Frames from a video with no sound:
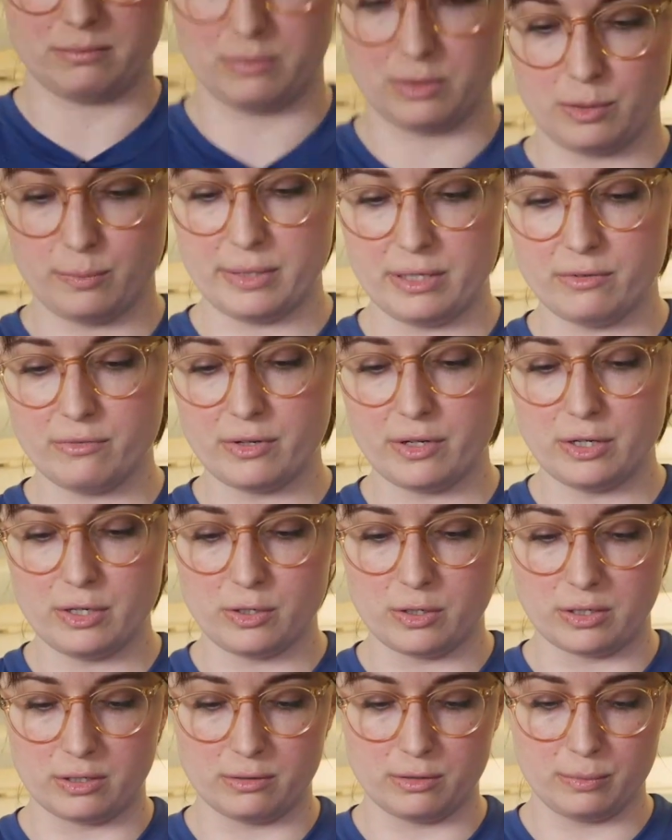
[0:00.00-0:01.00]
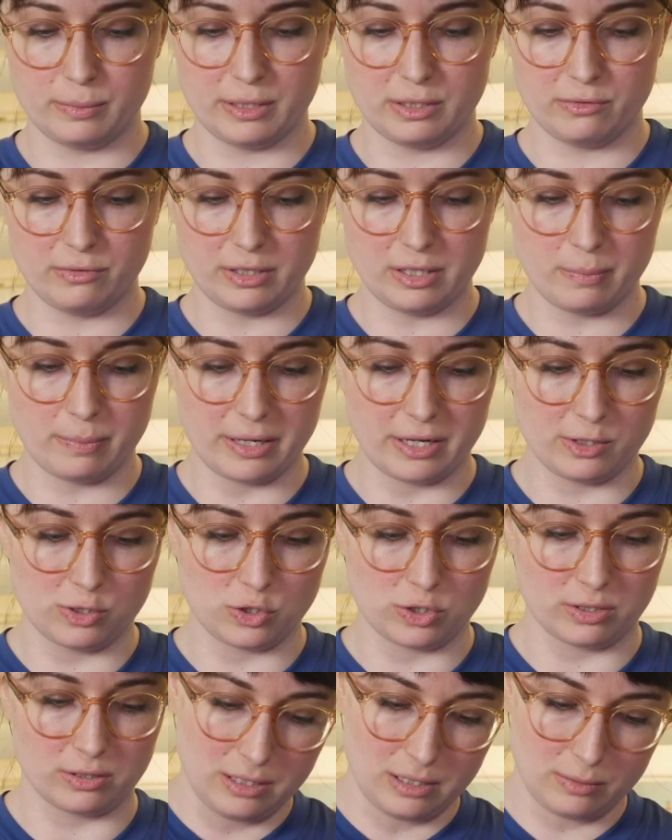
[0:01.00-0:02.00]
They're being very good. They're being very
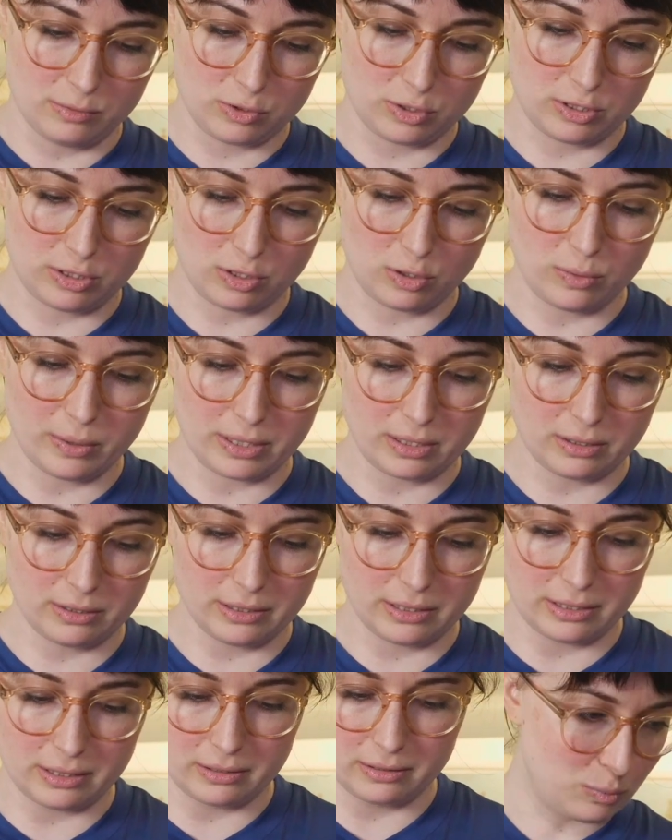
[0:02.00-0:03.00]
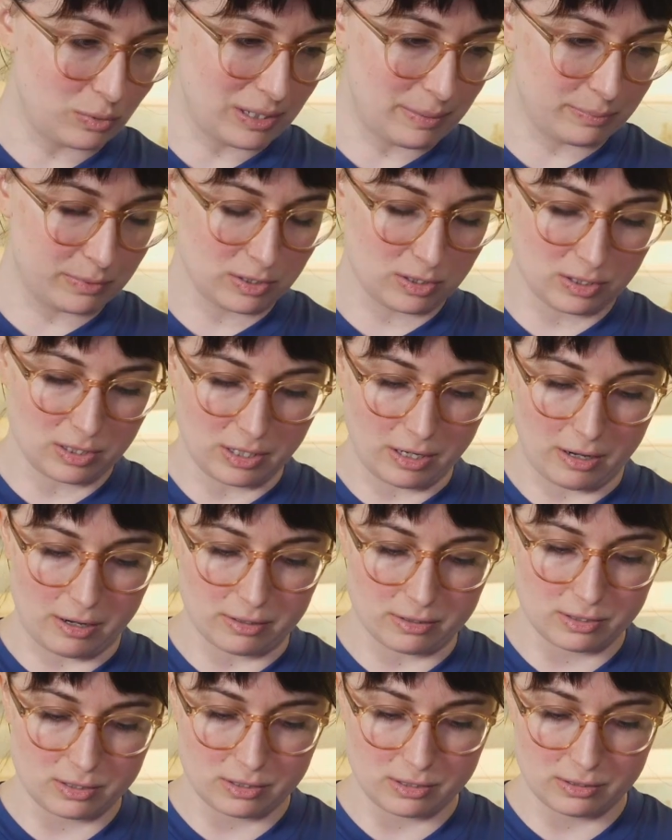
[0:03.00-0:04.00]
patient. I'm just gonna quickly prep the
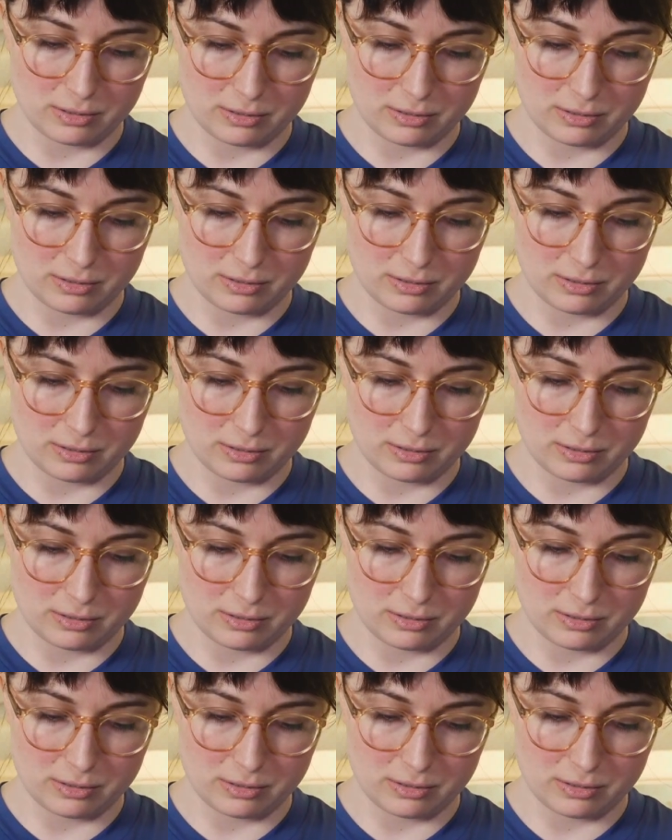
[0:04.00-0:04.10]
sauce.